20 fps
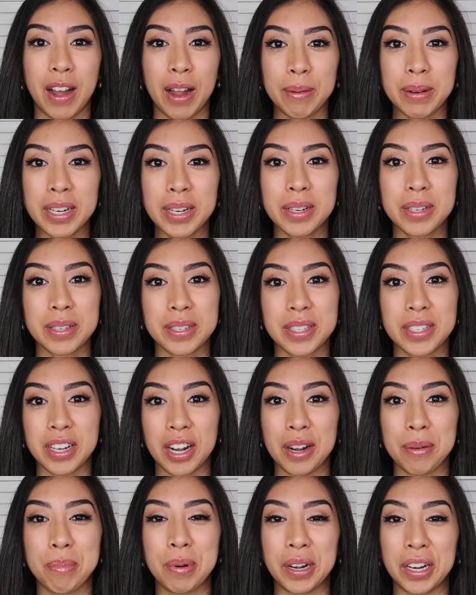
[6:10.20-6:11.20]
I'm gonna
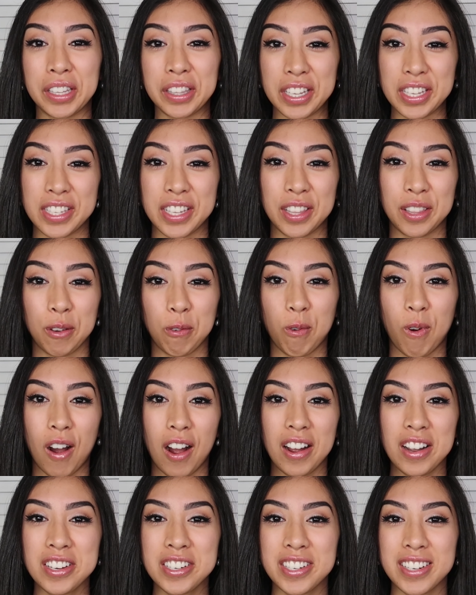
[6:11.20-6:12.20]
start putting these in the
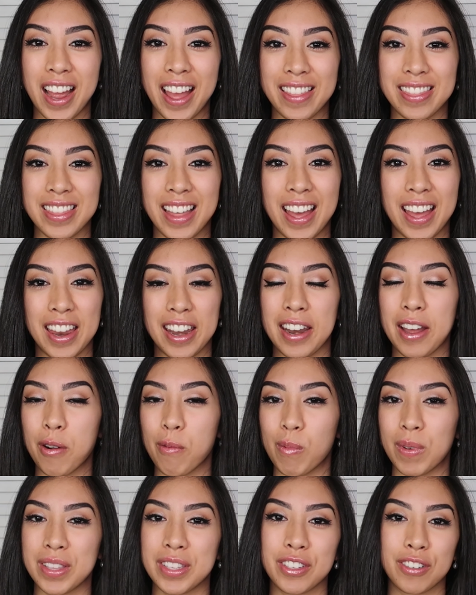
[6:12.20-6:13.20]
wash, and then
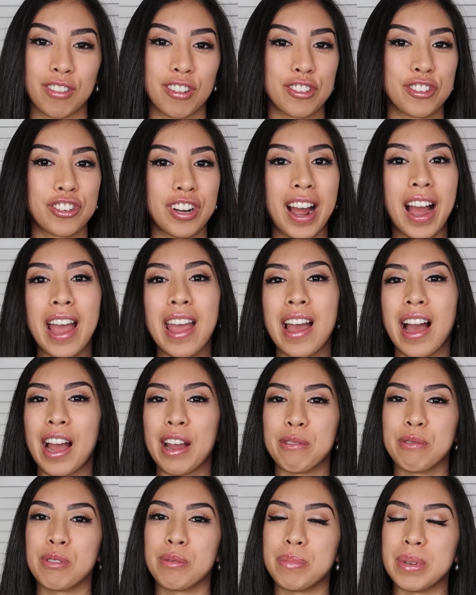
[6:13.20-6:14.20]
once they're all dry,
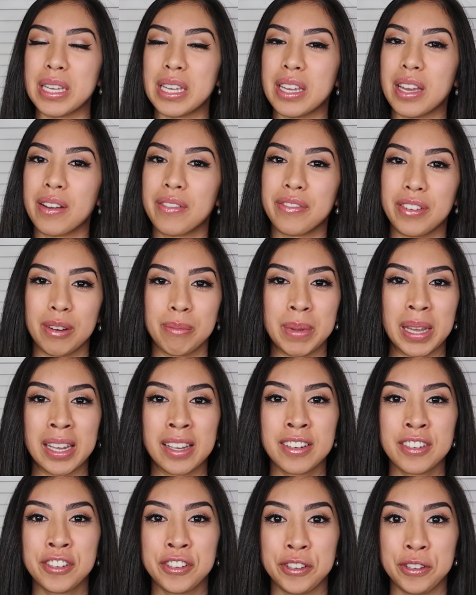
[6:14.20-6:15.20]
I will be
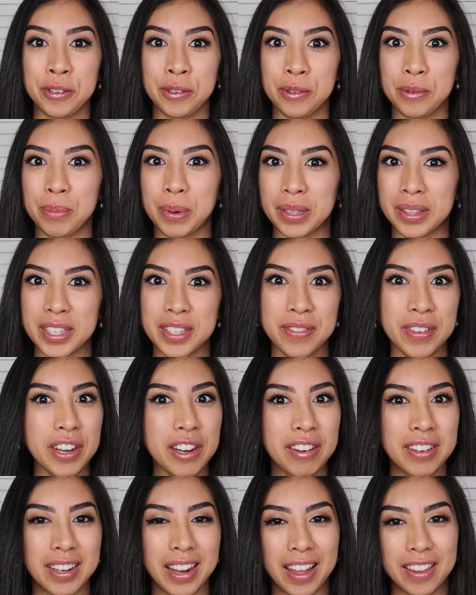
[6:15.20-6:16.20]
filming to put this
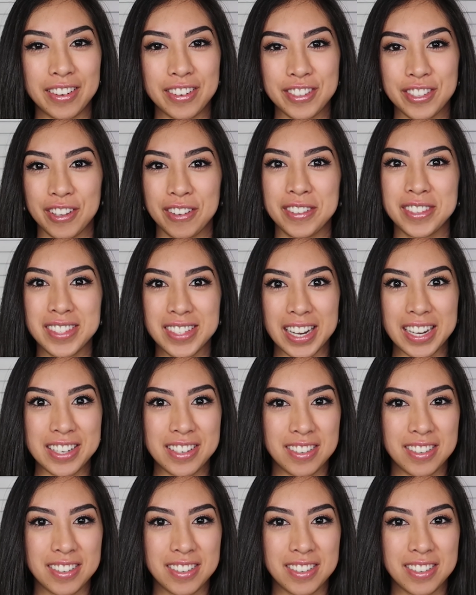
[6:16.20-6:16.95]
video together, so stay